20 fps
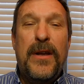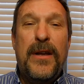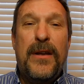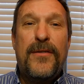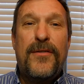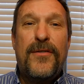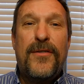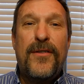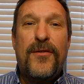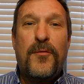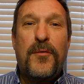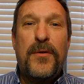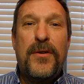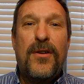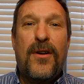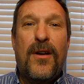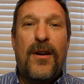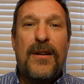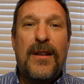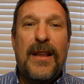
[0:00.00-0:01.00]
since we
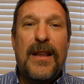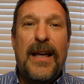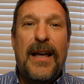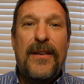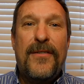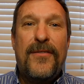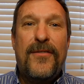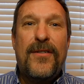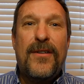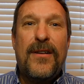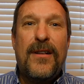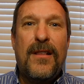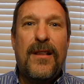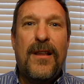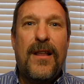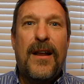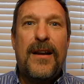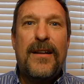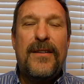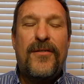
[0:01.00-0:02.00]
talked last. A
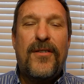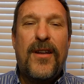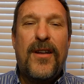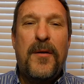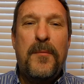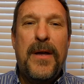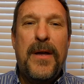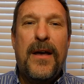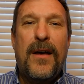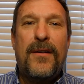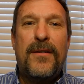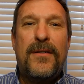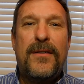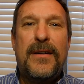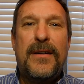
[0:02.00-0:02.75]
lot has come out.